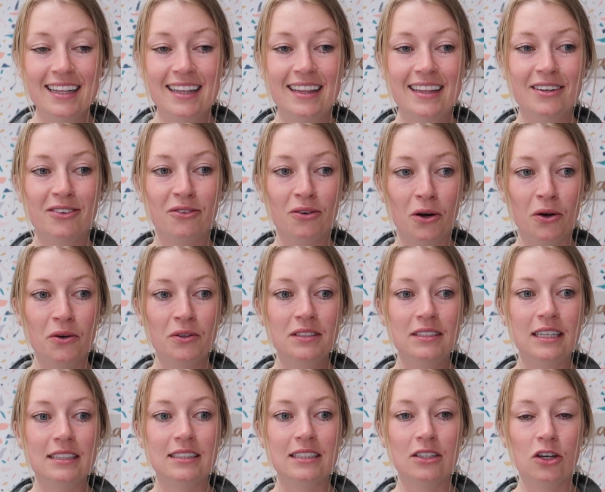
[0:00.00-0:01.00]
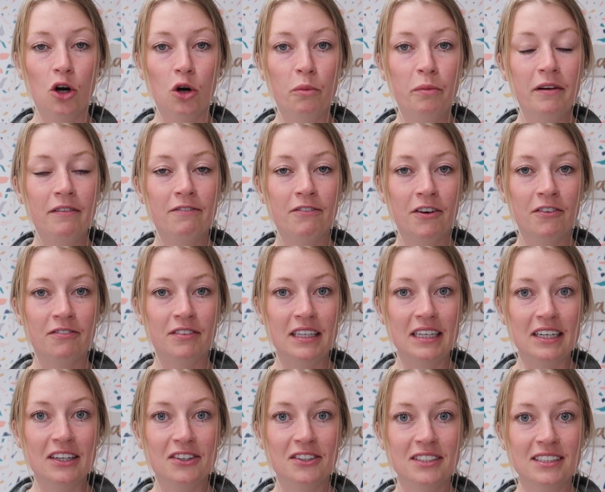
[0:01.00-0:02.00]
The road doesn't open for
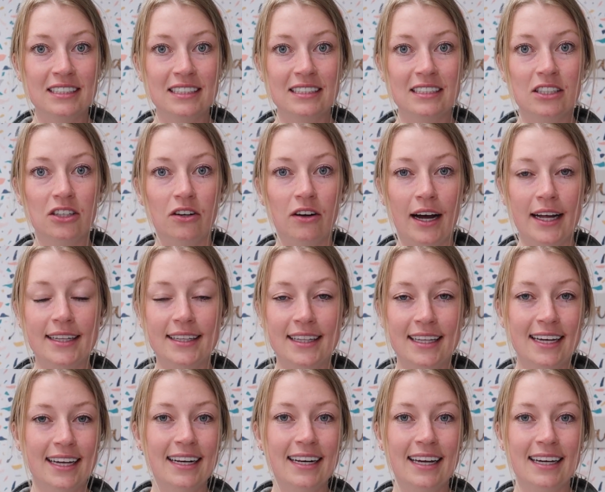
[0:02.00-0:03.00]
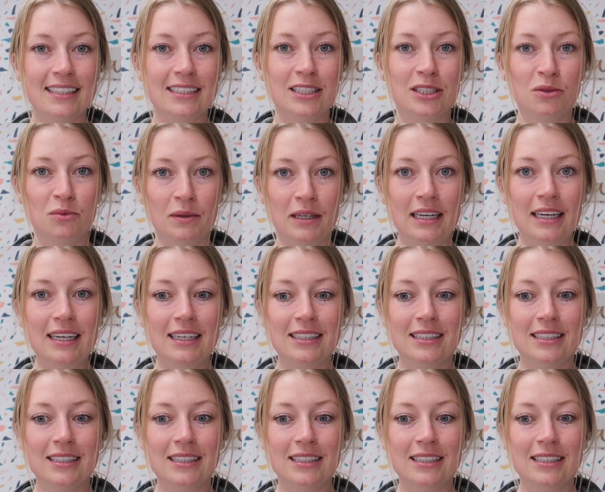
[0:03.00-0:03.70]
vehicles until I think next week,